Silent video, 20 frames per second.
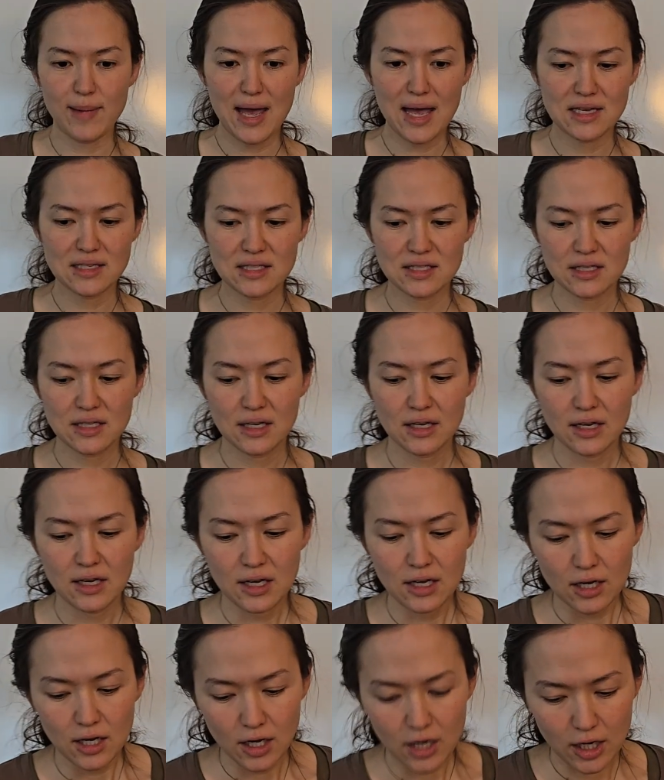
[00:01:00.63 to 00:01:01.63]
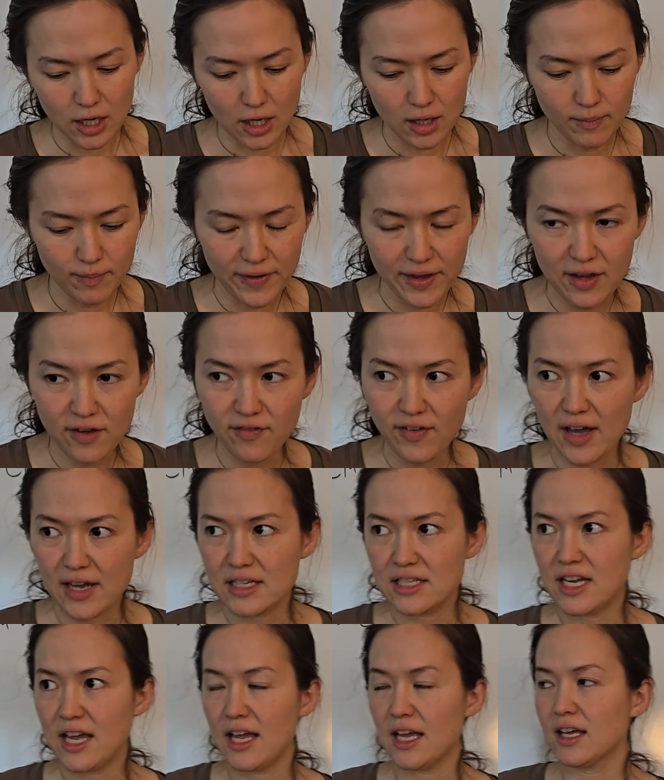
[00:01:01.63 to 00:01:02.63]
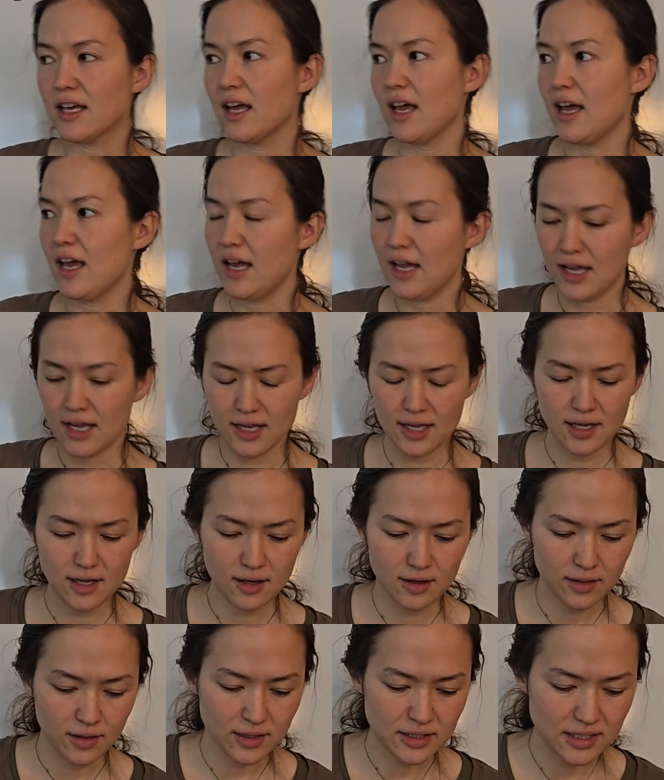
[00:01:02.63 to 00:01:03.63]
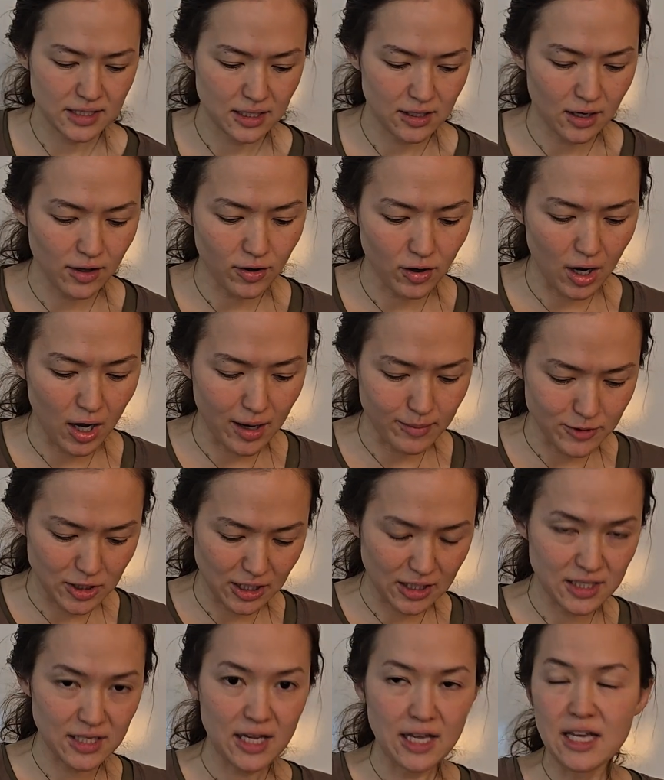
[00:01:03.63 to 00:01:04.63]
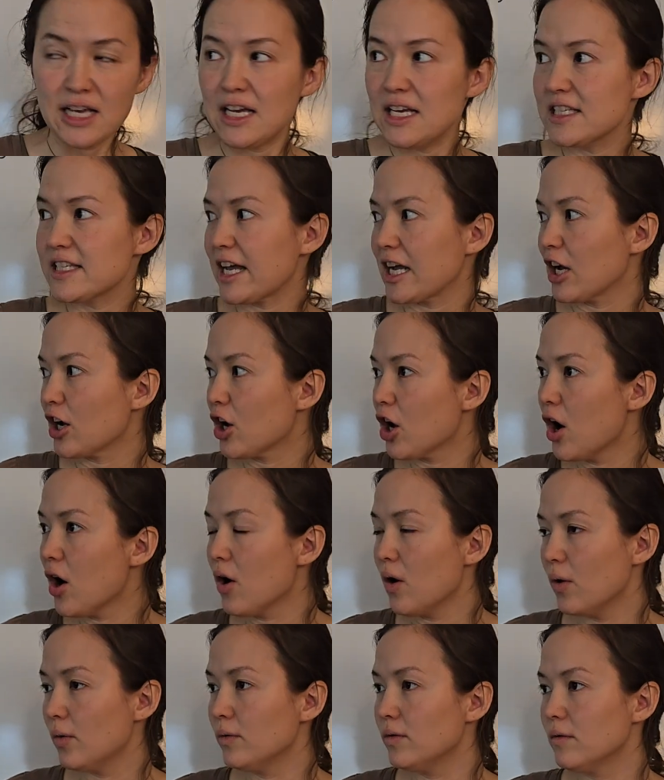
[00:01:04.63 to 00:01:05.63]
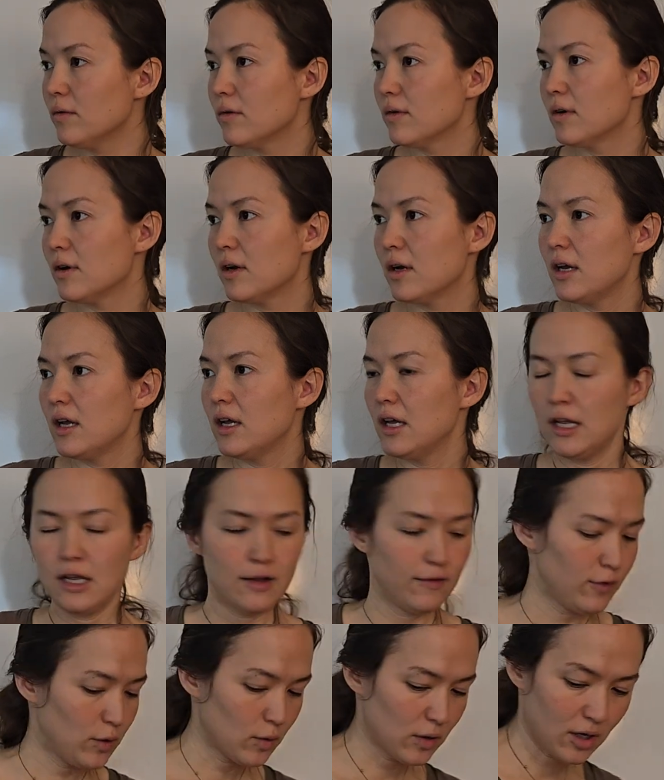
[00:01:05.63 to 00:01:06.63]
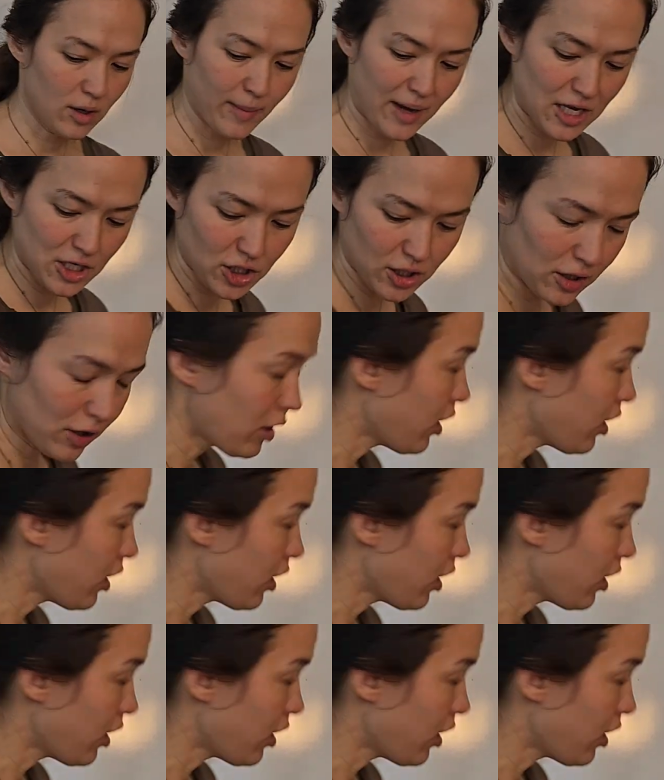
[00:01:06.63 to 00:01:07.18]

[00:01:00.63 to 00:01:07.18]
mass. If I take another object is like a cone. If you can imagine a